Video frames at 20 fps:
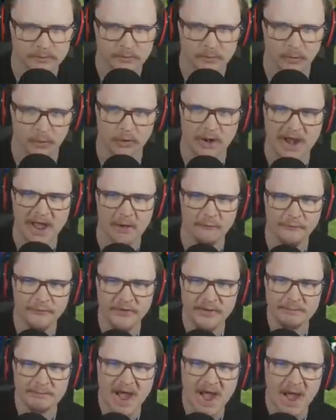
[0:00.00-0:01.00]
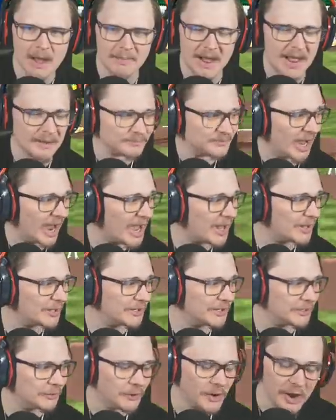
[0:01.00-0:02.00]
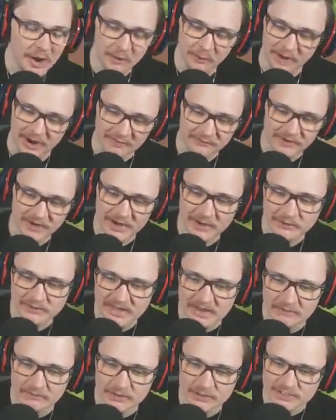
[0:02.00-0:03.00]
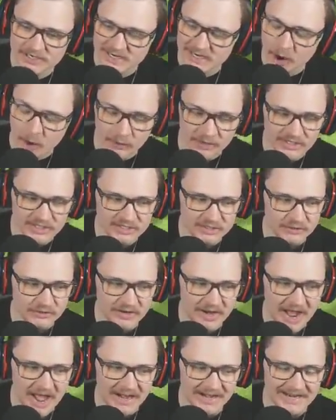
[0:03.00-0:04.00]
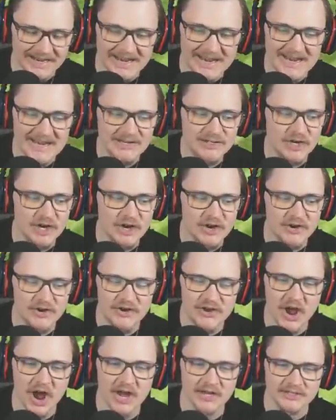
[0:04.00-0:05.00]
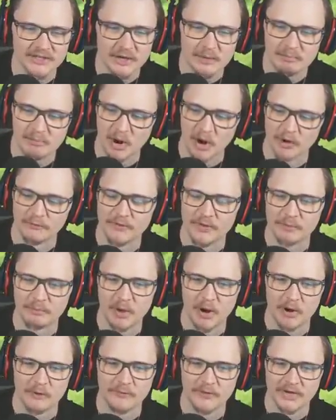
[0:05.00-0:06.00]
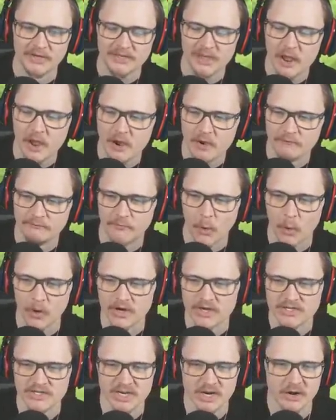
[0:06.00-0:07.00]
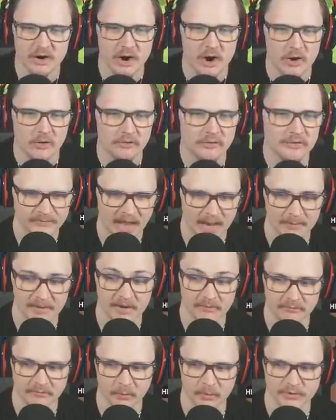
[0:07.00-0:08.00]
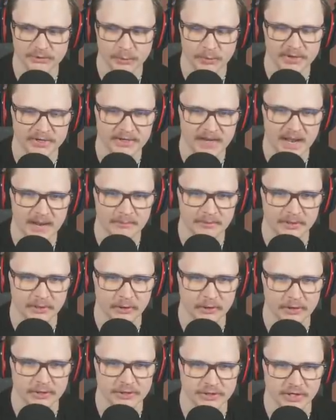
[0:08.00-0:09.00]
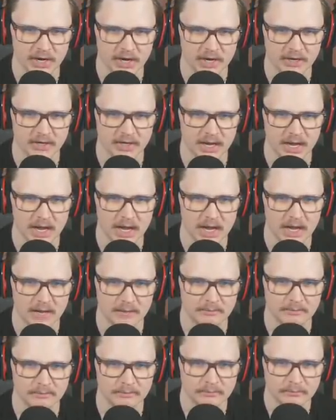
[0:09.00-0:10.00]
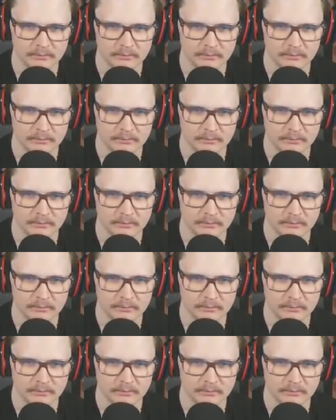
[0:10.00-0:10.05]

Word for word: Ralphie Bob, I'm telling you. Rafael Devers, oh, he still got it. He's nuts. Perfect, perfect. Four to zero. I'm hitting 429 with Kershaw. Um,